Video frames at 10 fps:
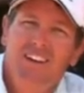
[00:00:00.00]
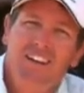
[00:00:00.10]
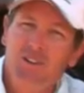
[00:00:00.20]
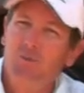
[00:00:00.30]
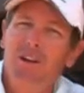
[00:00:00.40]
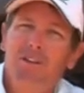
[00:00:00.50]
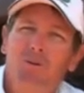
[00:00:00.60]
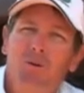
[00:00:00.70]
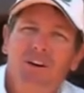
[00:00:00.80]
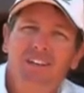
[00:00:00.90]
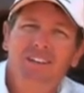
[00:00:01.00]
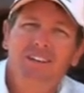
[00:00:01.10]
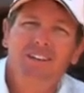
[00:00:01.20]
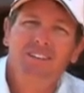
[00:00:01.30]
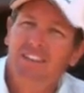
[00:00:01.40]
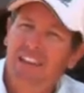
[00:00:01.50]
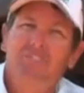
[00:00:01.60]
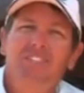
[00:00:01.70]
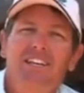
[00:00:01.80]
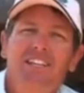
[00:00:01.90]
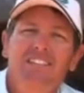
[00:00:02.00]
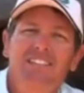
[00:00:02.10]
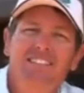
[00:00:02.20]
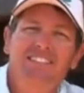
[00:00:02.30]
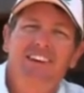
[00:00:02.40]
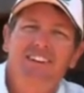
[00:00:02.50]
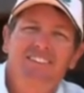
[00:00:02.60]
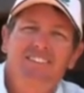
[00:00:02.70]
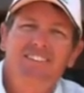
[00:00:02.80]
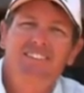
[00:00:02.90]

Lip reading: and you'll wonder why you haven't done it years ago.